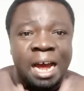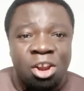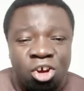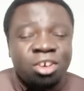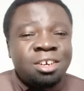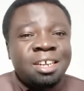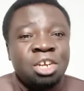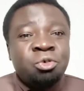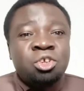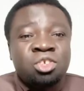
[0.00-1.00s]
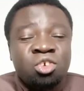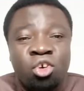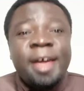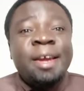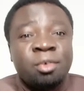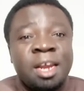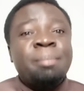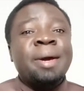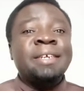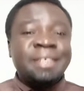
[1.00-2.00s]
alone, it was going to help
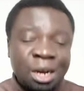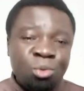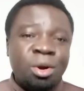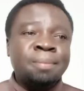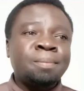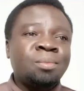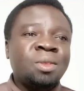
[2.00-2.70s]
Gachagua